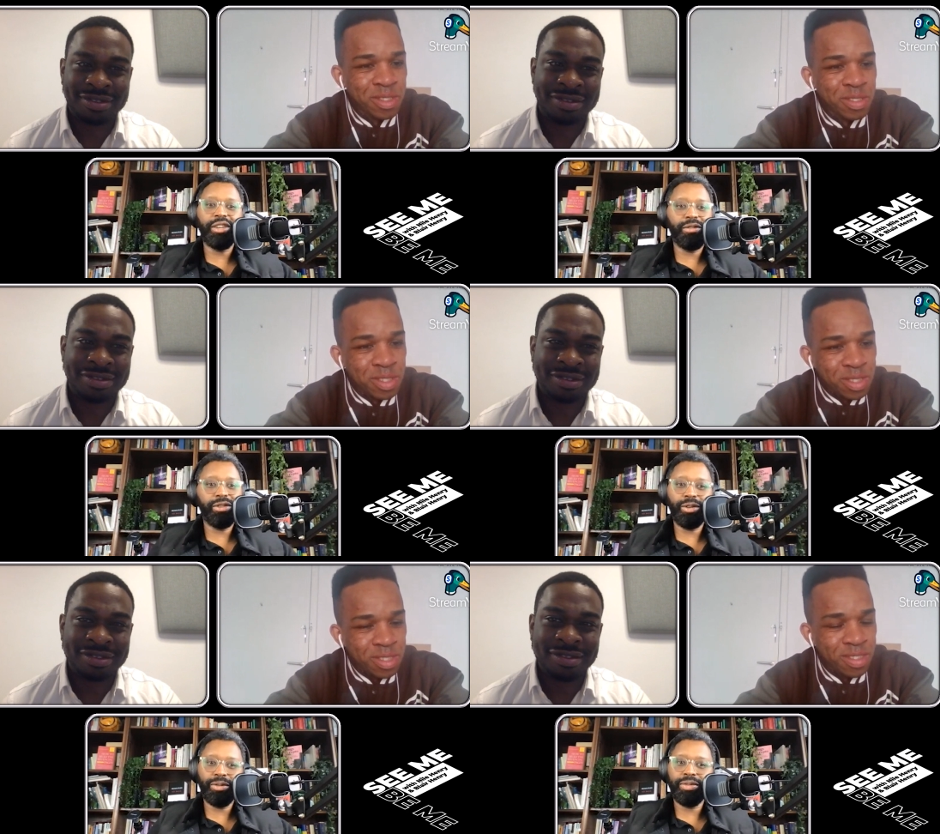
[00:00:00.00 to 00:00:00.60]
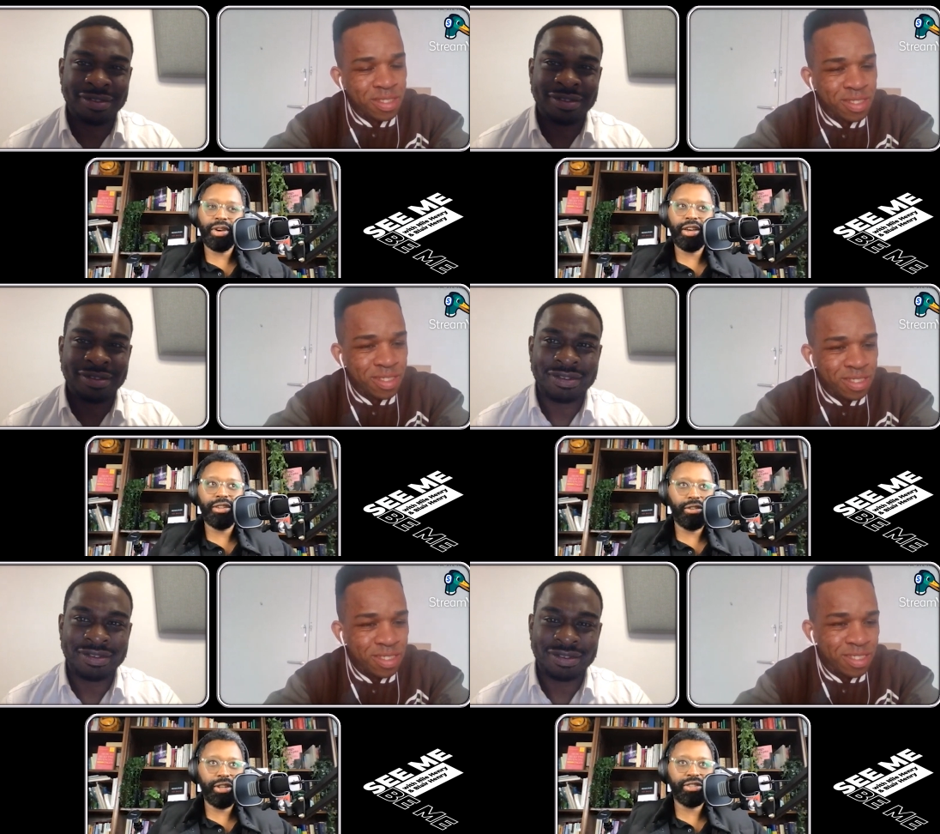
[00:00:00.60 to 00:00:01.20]
Speaker 1: you you've uh,
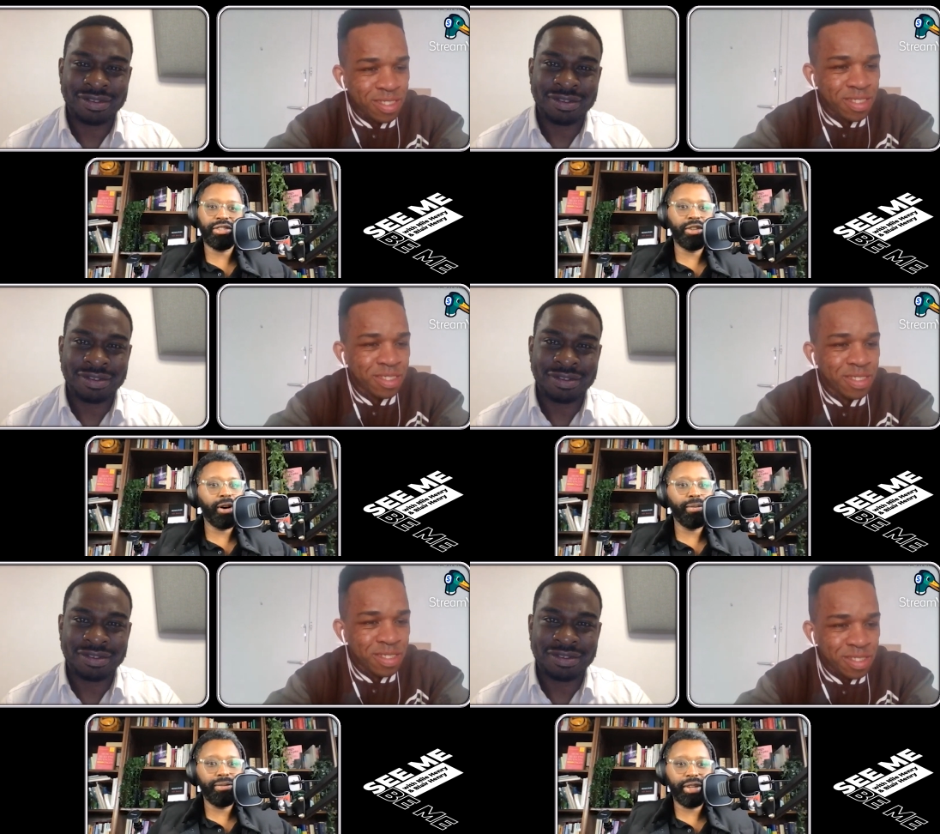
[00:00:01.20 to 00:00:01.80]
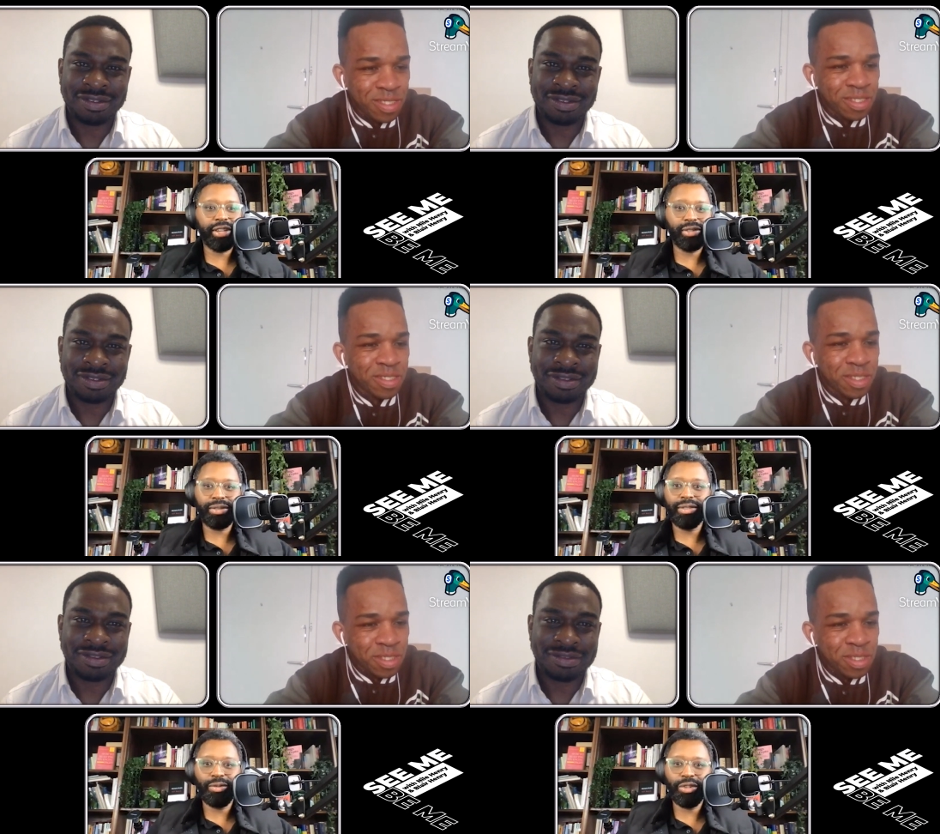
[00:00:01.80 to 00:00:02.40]
you need to stop
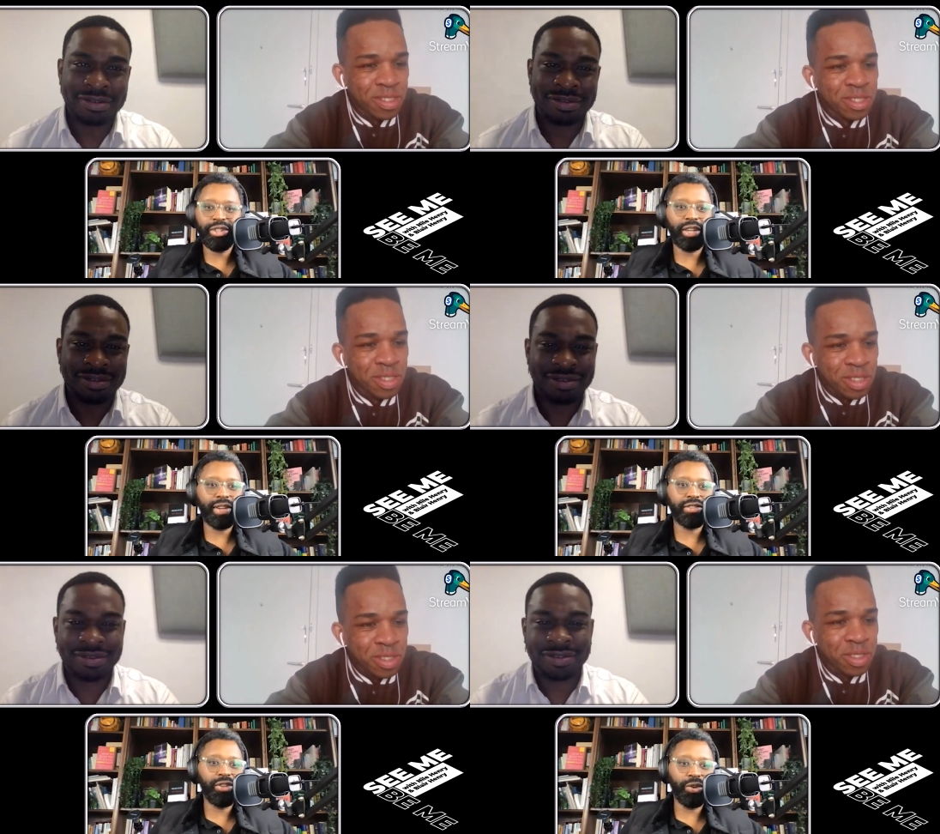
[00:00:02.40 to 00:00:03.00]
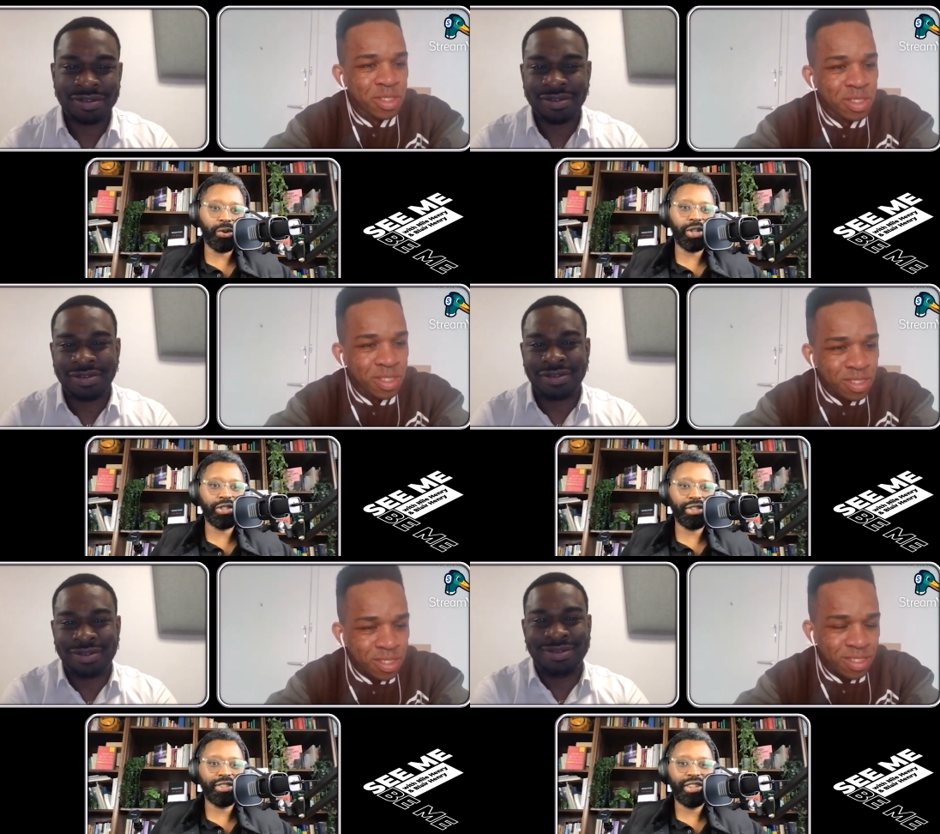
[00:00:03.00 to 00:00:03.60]
because we're sick of answering your
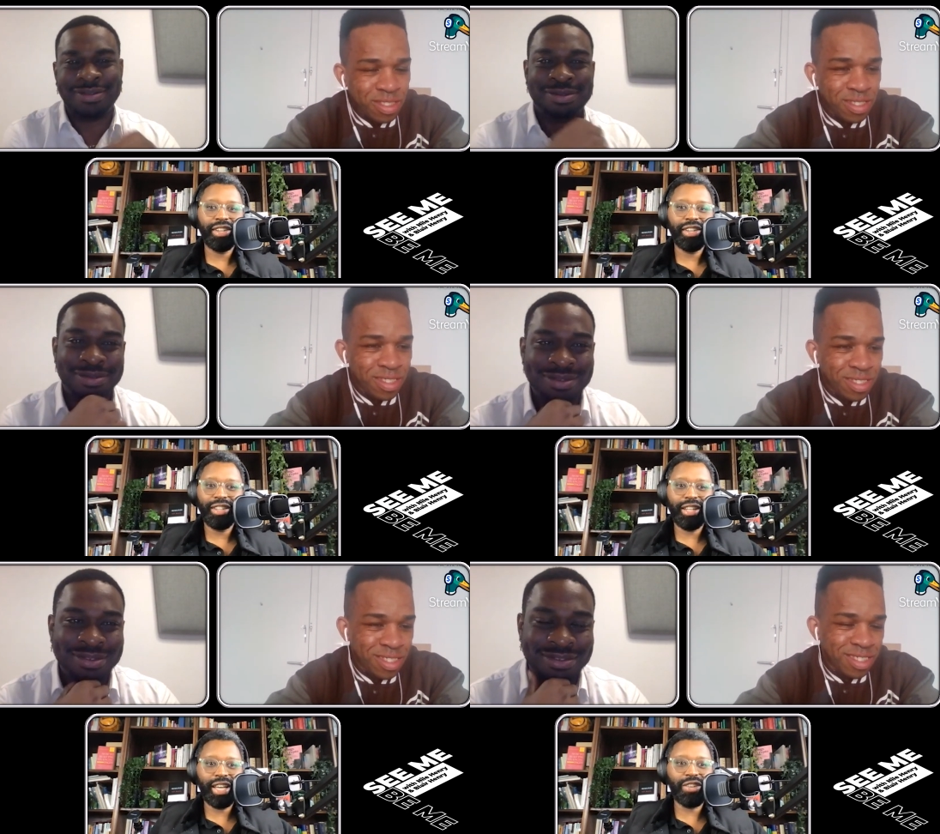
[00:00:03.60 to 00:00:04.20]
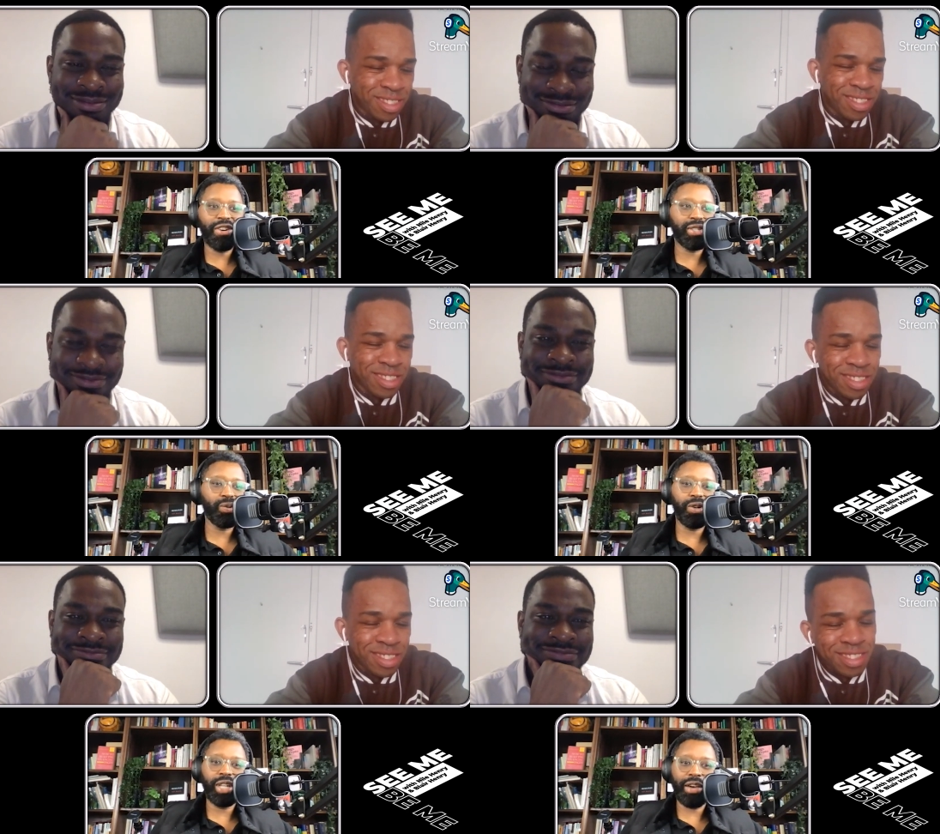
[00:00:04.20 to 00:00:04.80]
questions. Let let the rest
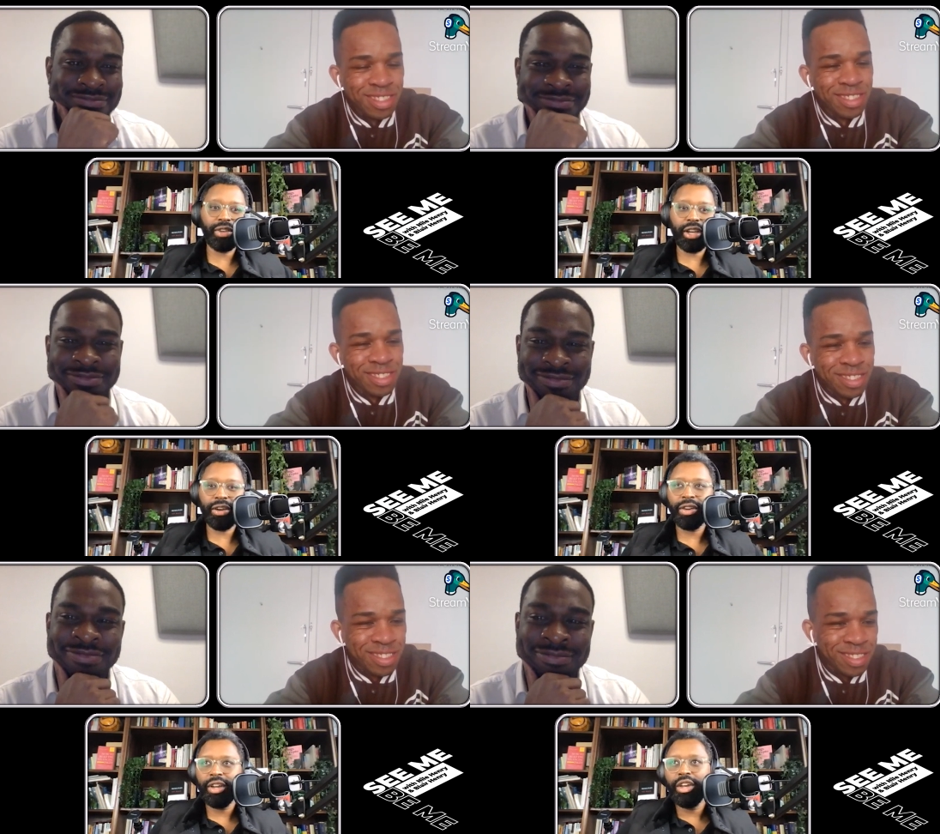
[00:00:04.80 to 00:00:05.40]
of the world have a go.